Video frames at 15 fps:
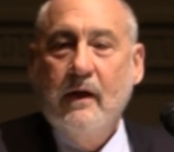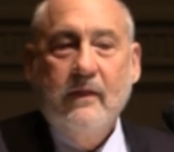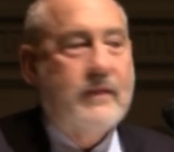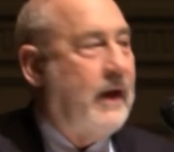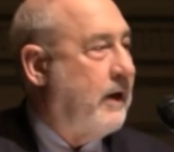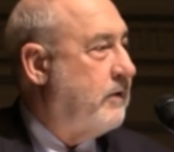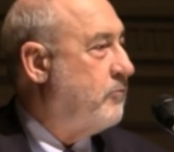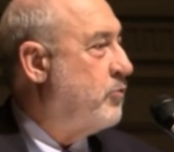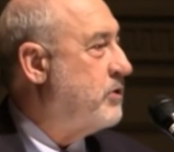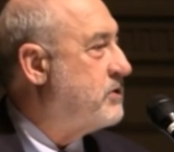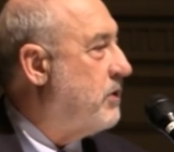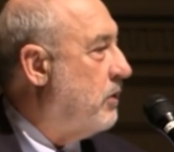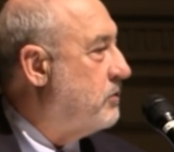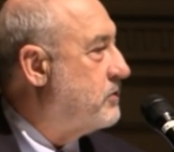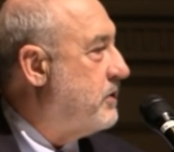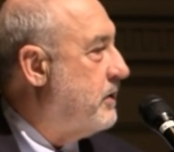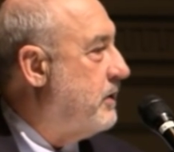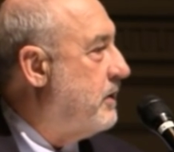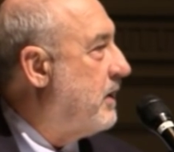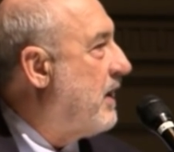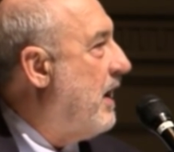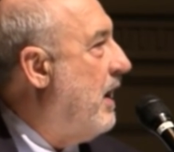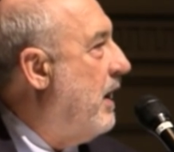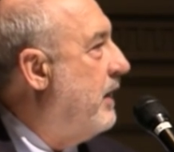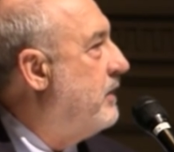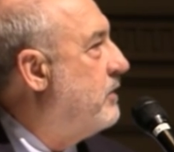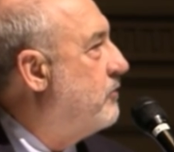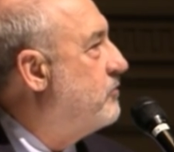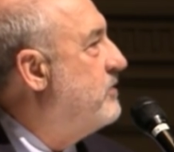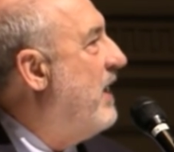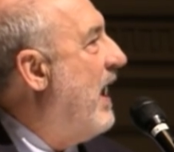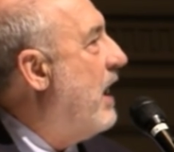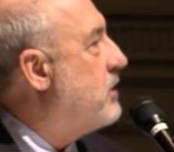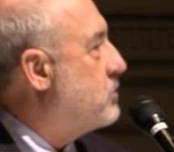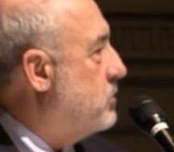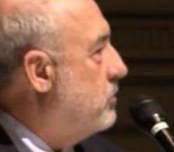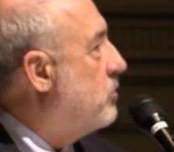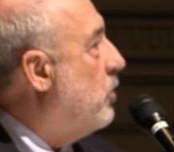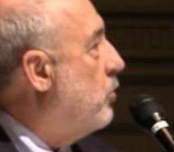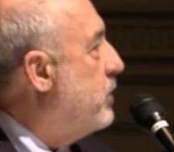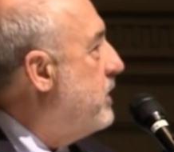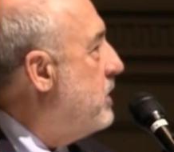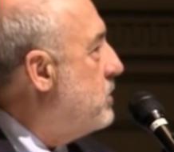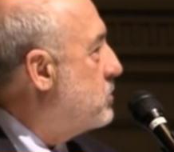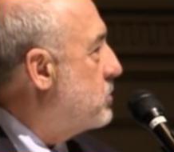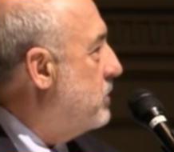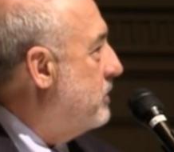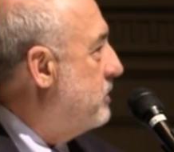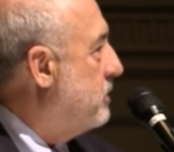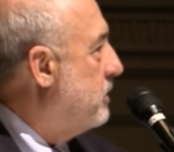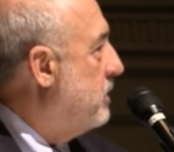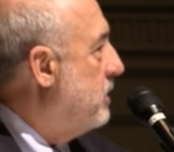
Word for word: That resulted in a kind of national cohesion